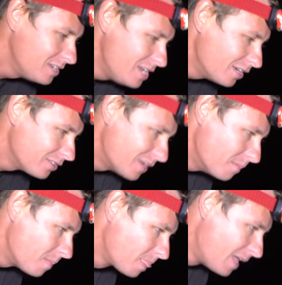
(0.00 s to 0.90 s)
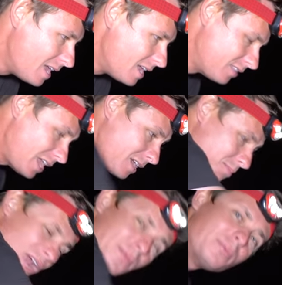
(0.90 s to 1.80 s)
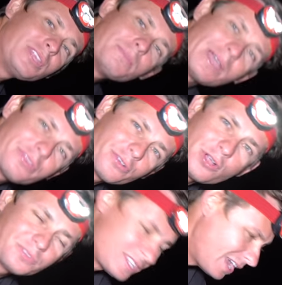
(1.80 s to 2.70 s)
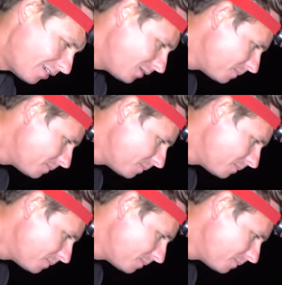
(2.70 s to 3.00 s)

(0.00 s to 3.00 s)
near them. They can probably bite their own tail.